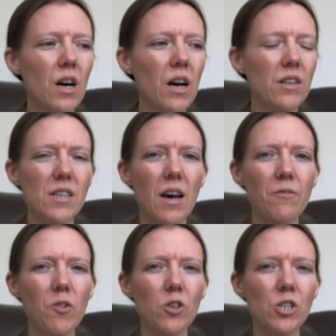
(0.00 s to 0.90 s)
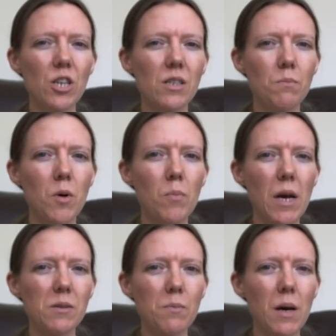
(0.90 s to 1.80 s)
And I've got Enchanted
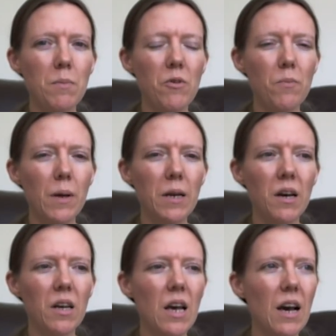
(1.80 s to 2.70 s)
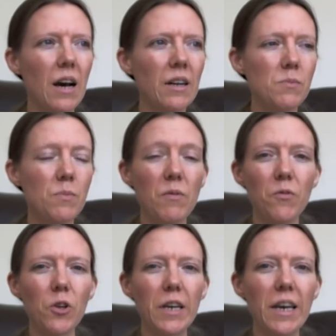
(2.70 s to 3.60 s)
Mermaids by Mirabilia, and it's been
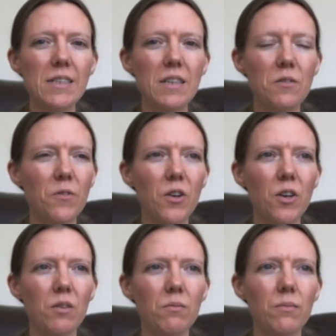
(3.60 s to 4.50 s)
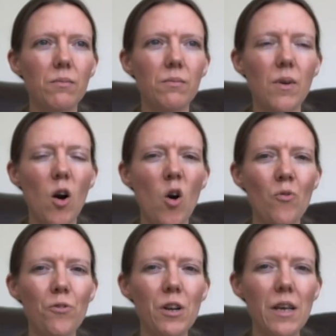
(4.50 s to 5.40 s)
fully kitted for
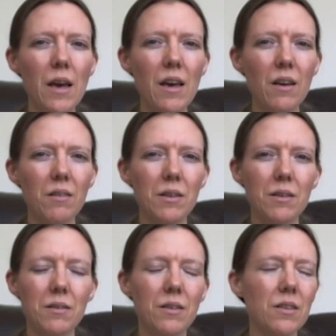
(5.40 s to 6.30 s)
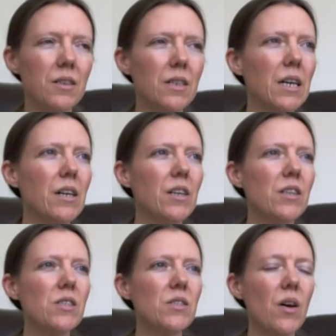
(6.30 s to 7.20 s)
over a year.
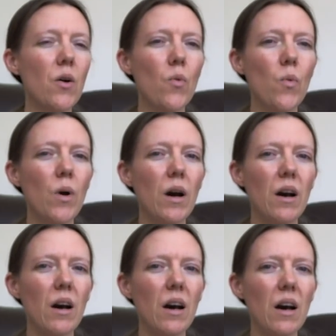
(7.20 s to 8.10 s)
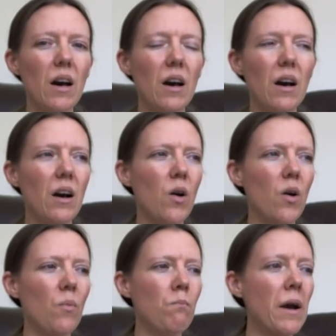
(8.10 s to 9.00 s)
So
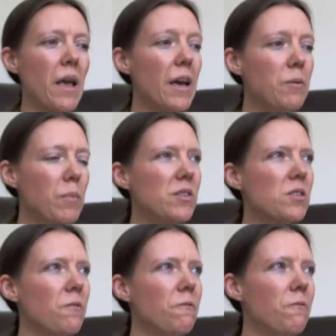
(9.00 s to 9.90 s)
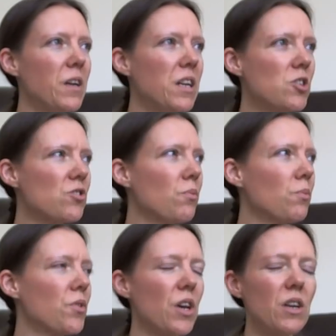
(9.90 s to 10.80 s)
my aim is to finish
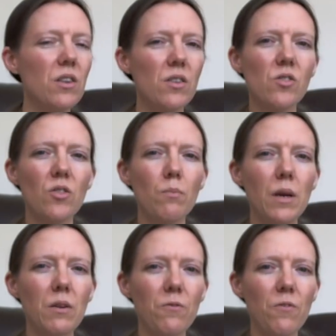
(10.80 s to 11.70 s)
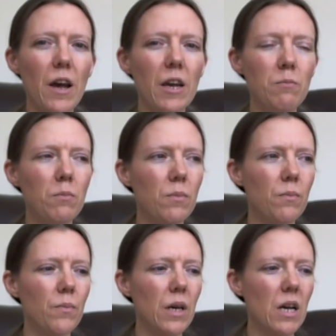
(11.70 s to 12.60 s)
something that's on a big frame,
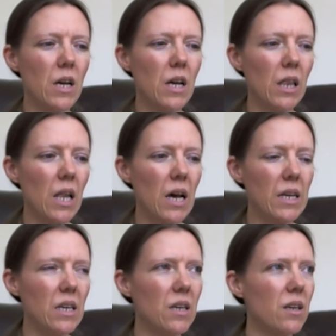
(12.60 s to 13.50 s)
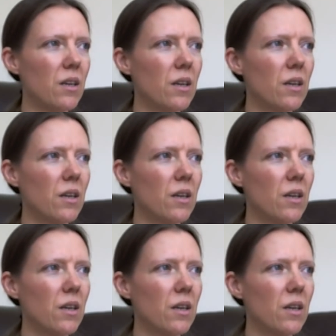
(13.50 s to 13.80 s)
like